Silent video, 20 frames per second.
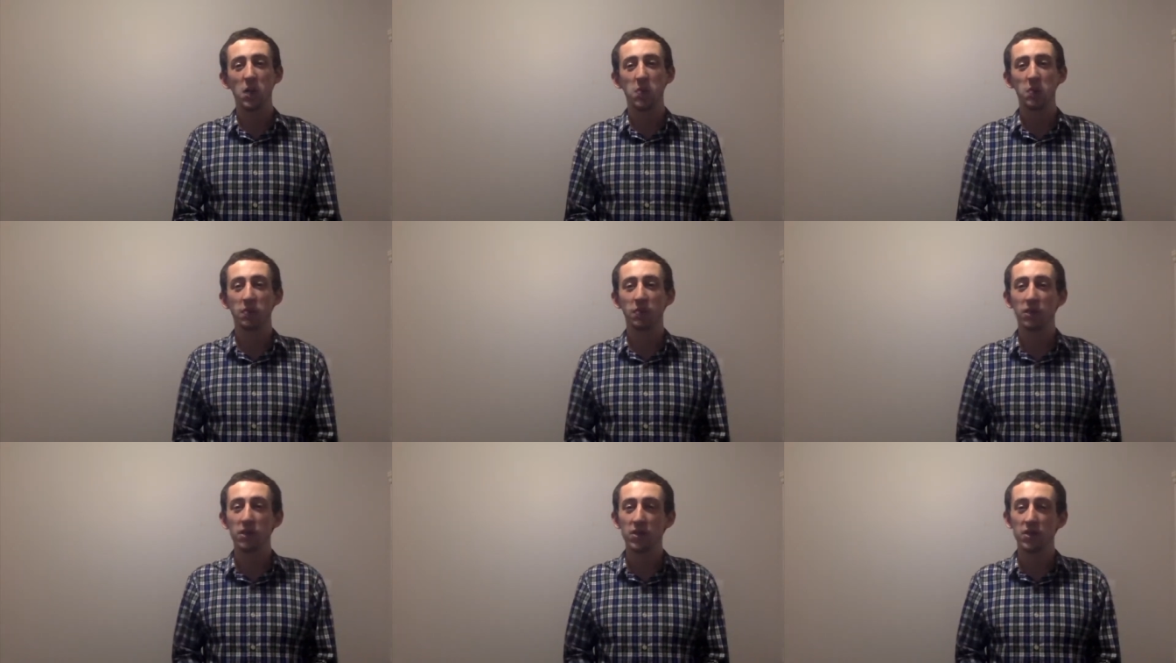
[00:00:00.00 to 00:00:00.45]

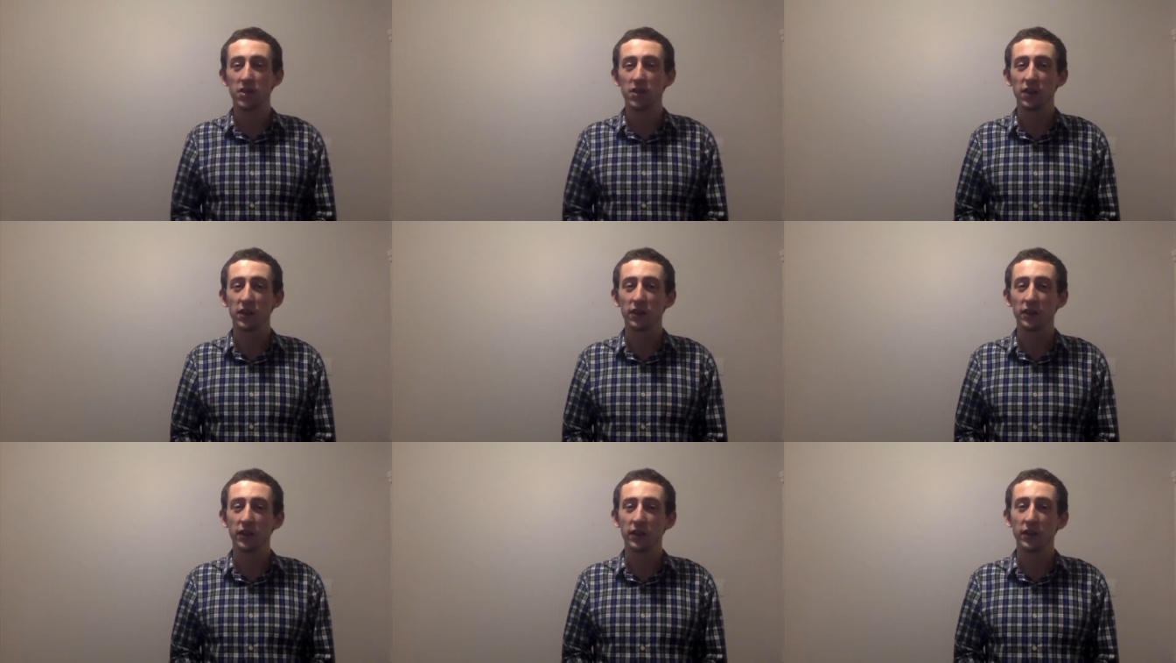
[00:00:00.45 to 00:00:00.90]
But verse
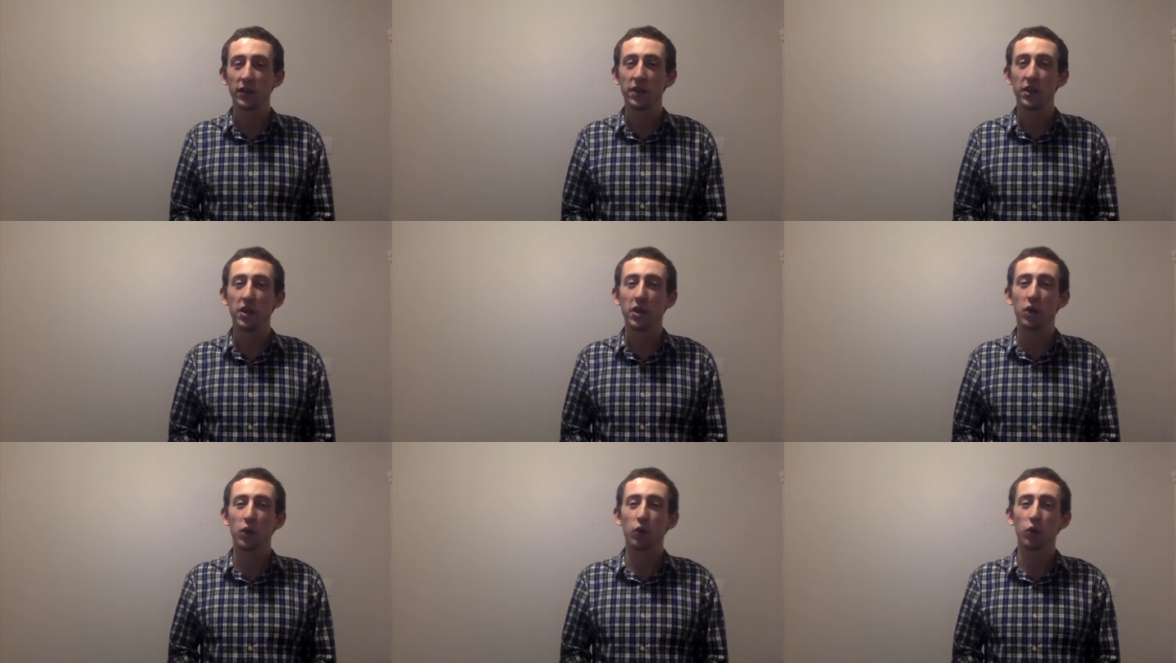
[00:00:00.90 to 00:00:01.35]
19
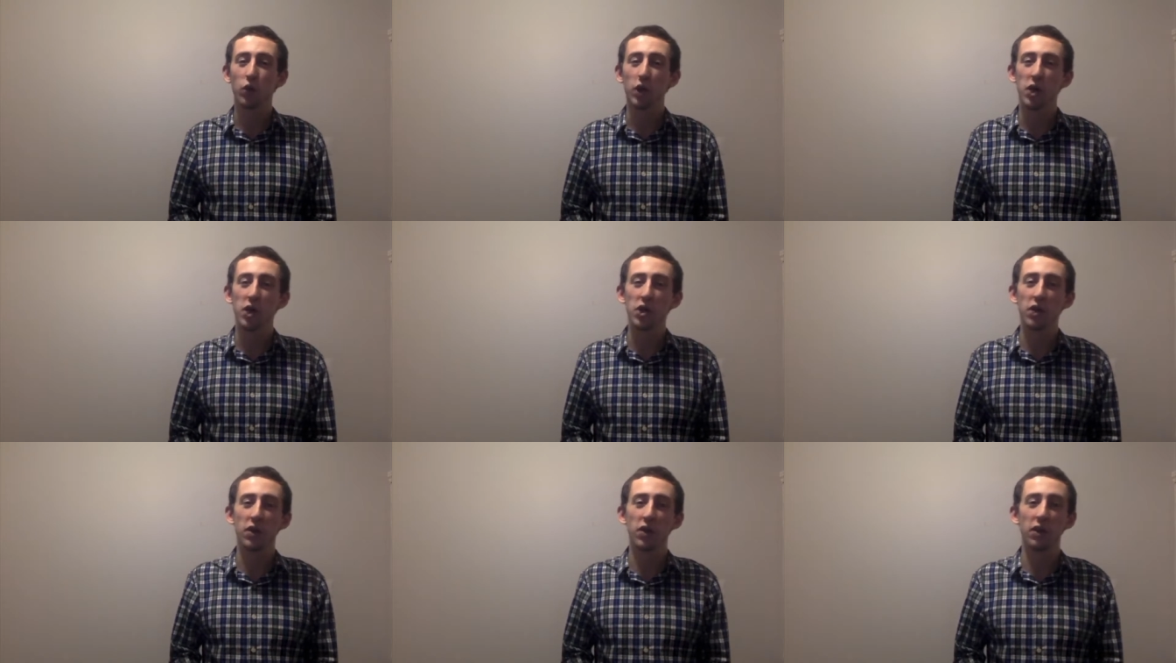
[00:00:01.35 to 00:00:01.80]

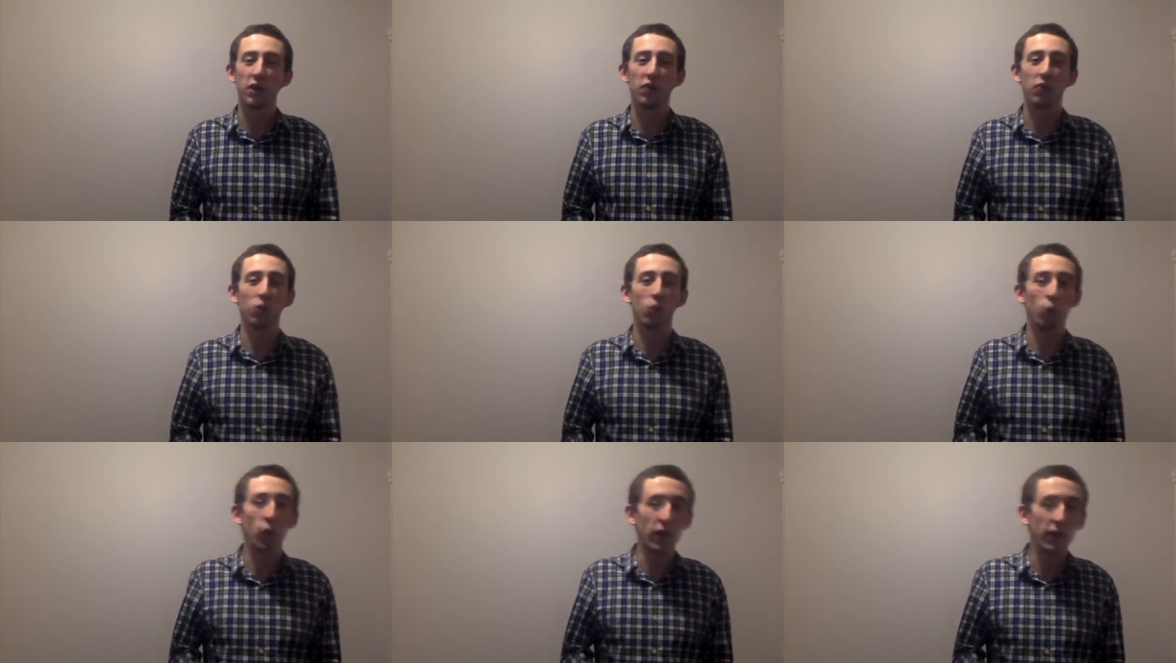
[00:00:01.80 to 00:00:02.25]
creation
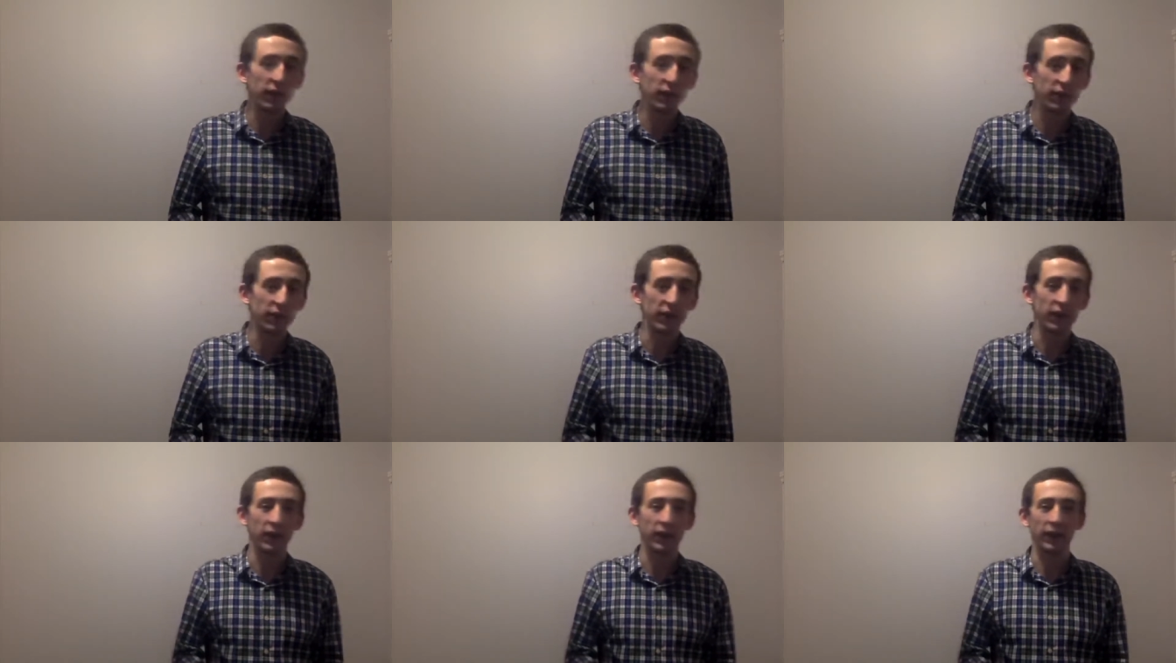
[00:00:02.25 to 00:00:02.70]
is
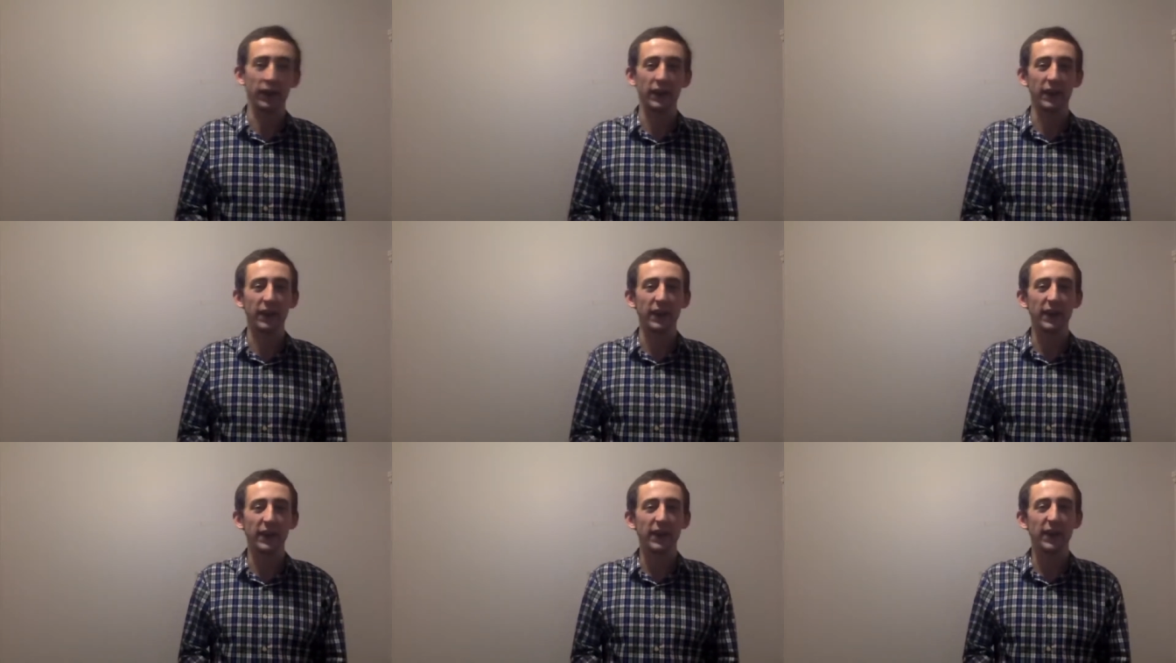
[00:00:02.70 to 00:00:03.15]
waiting
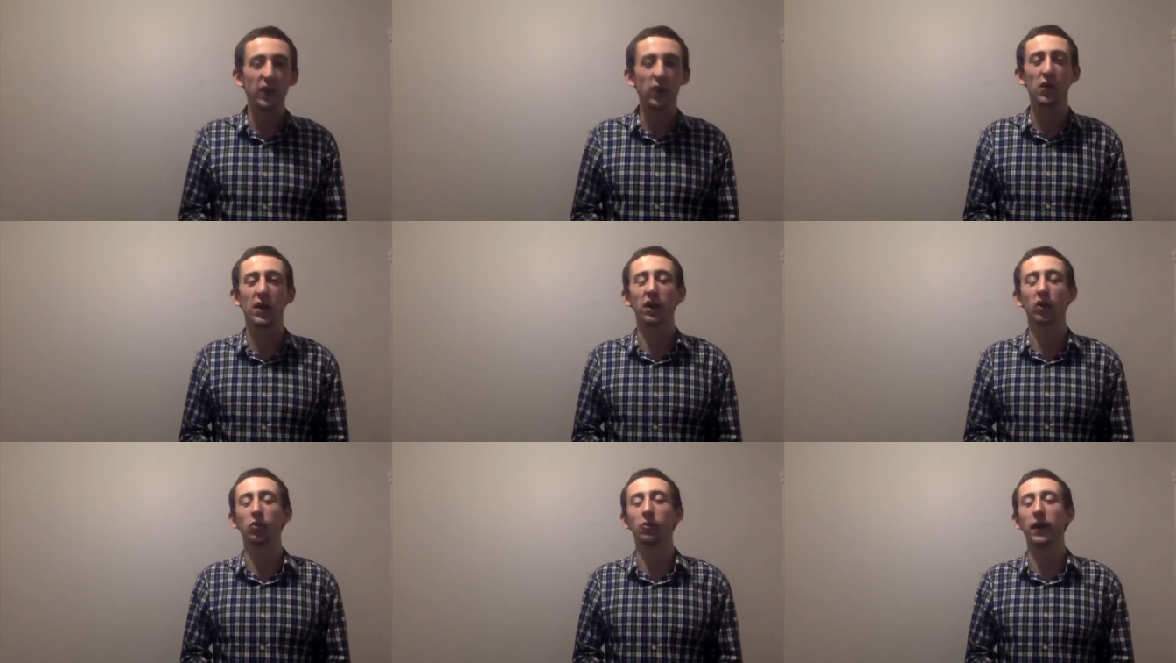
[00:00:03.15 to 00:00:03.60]
in
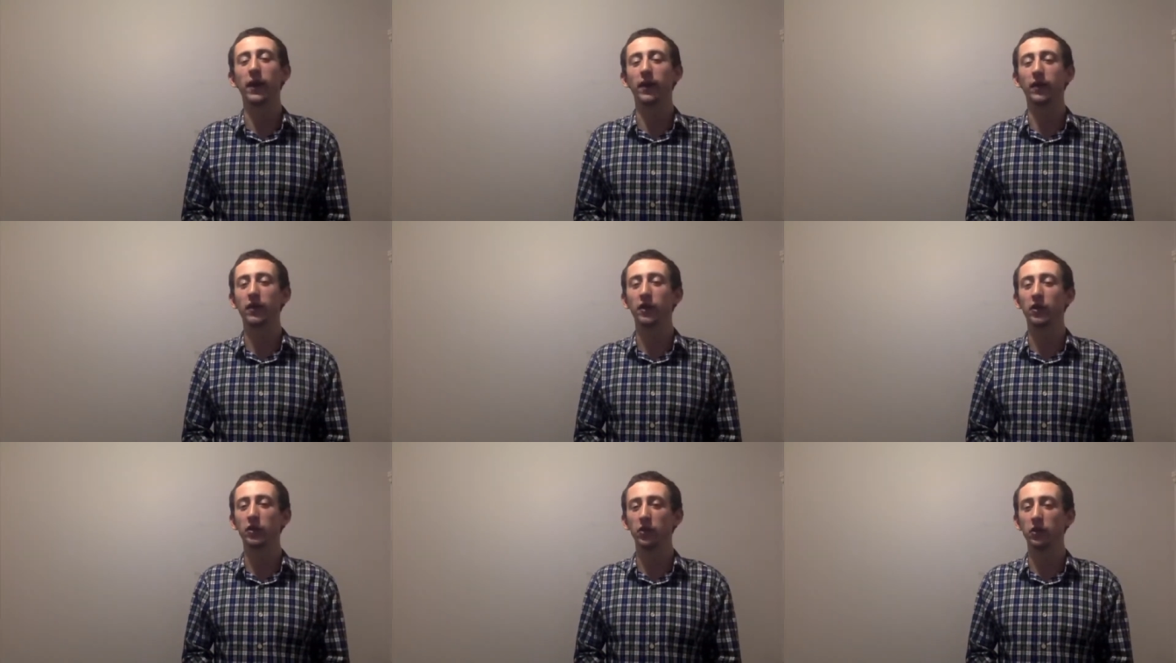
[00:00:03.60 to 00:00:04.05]
eager
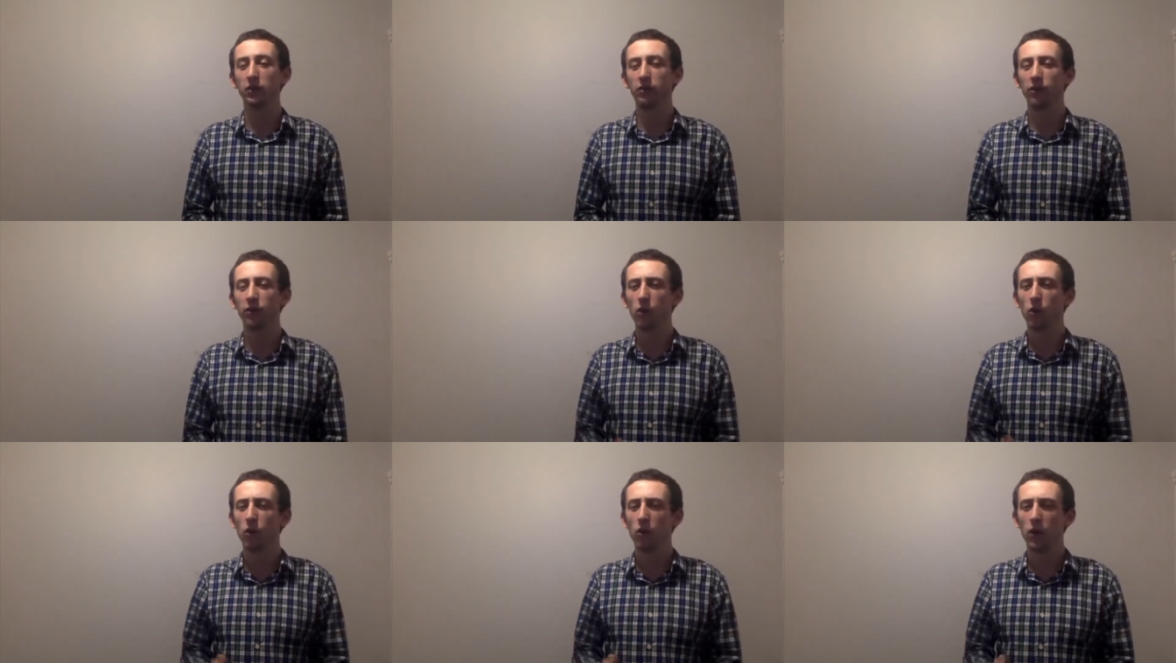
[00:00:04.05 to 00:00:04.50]
expectation
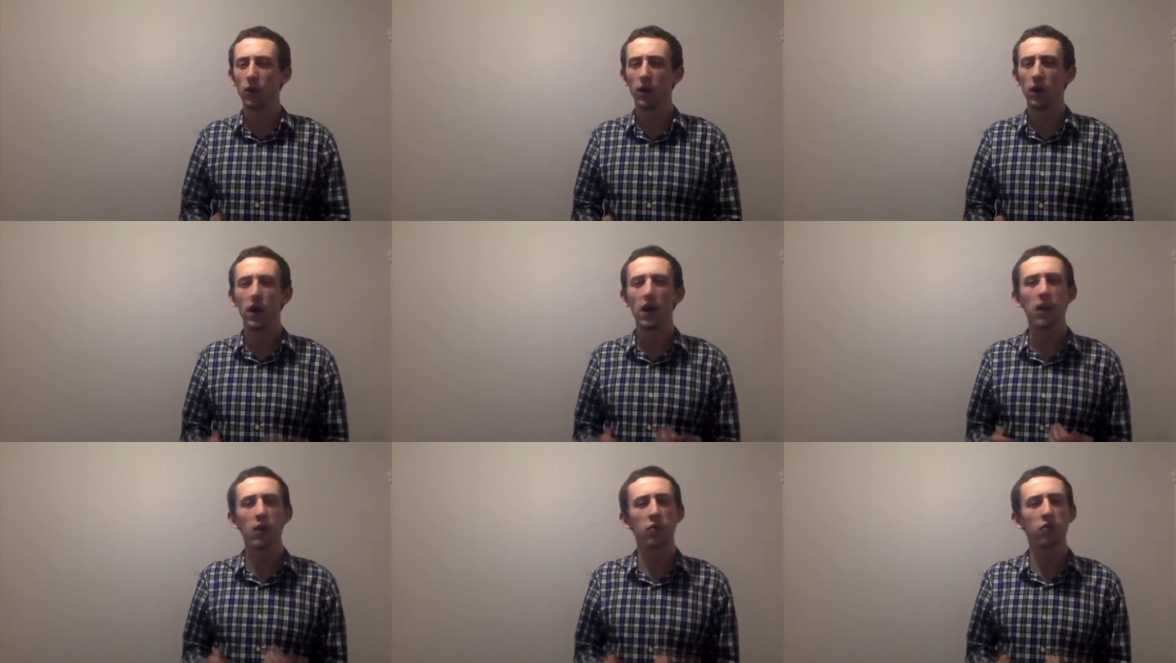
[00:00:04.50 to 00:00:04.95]
for
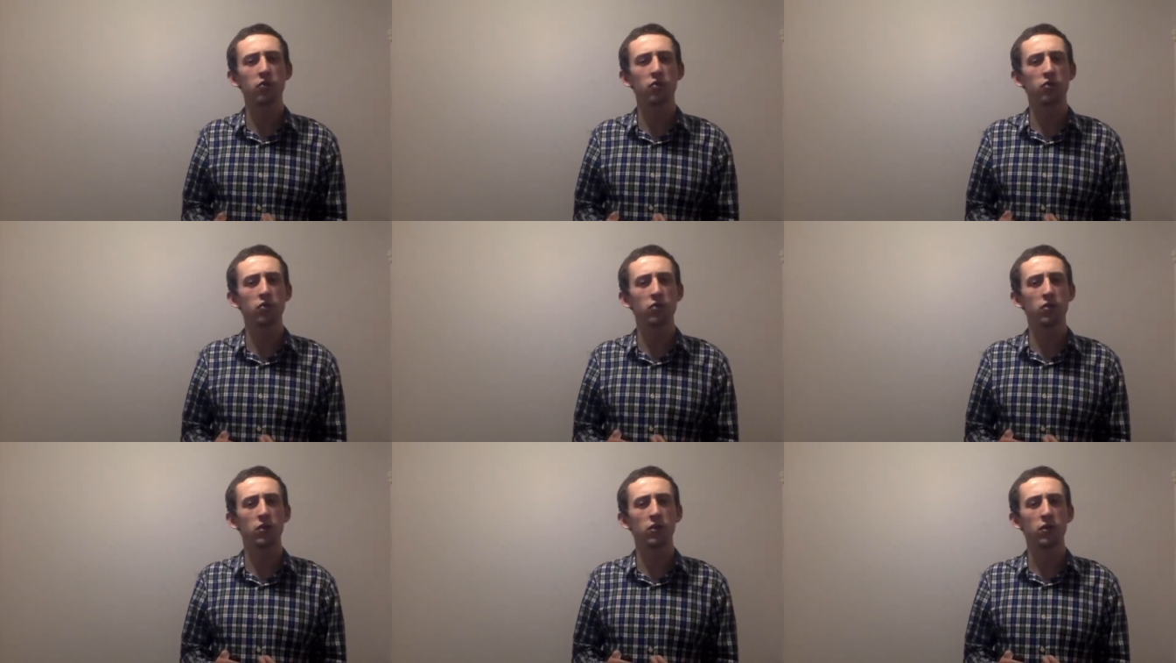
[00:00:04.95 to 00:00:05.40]

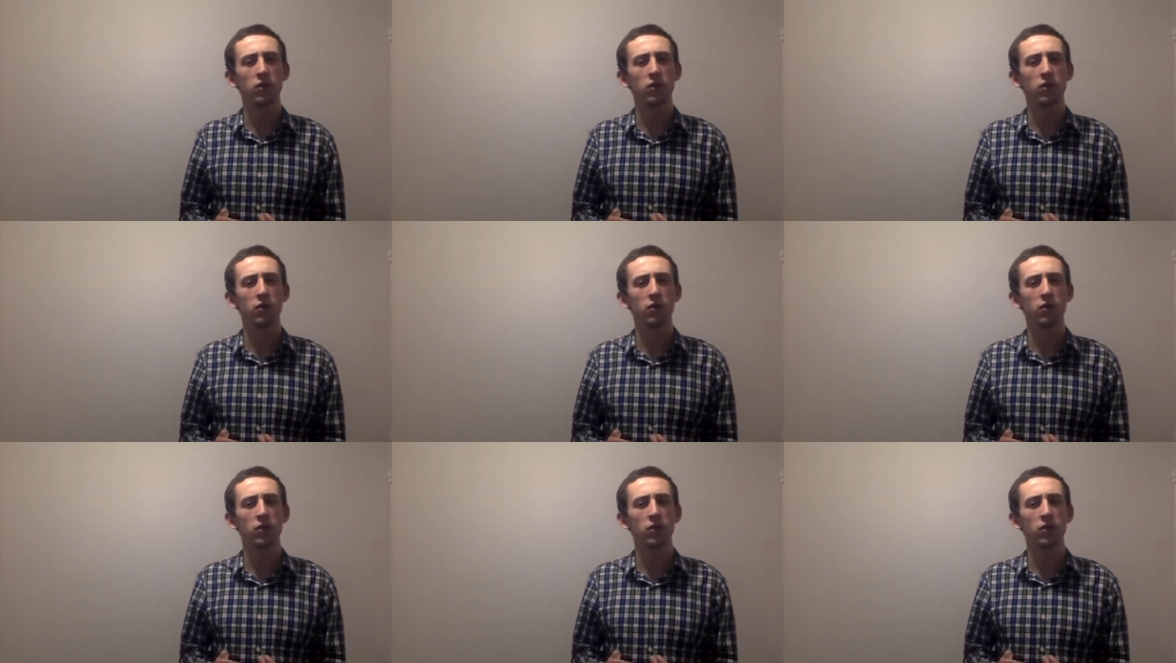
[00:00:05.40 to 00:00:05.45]
us.